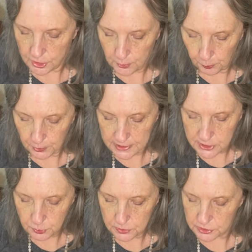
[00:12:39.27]
The
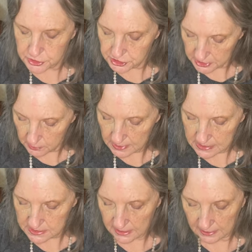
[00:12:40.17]
priests were
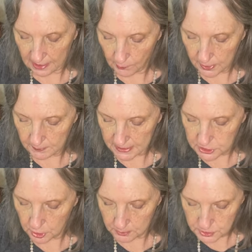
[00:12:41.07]
generous in allowing me
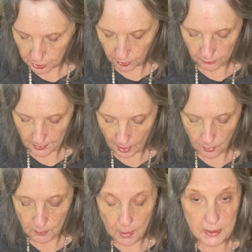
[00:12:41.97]
to observe how
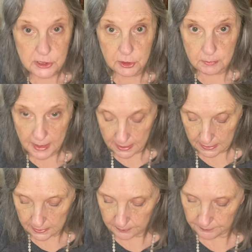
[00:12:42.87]
mummies are
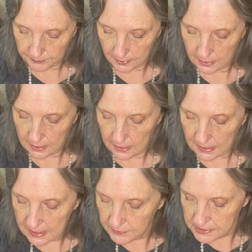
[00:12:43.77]
made.
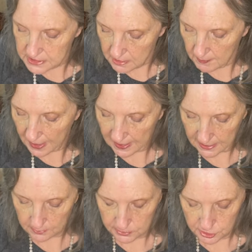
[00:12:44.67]
Even some
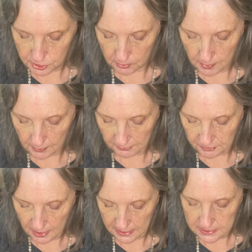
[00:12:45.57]
animals are
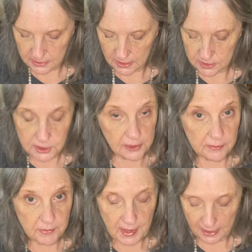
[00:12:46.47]
mummified to
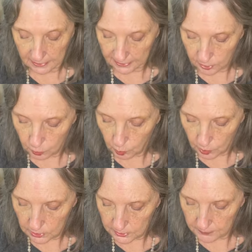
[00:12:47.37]
live in that later
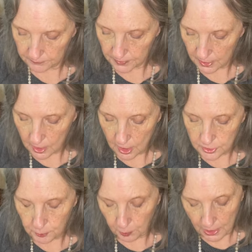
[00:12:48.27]
world.
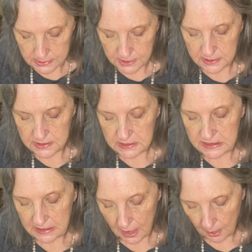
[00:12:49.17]
The process
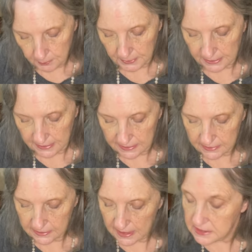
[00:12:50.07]
is
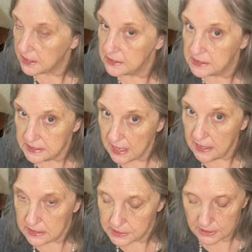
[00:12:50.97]
complicated. It takes
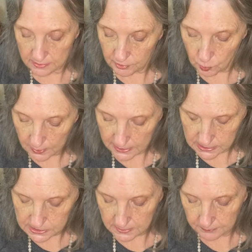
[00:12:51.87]
days, even
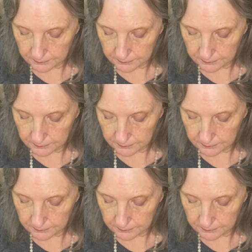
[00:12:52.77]
weeks.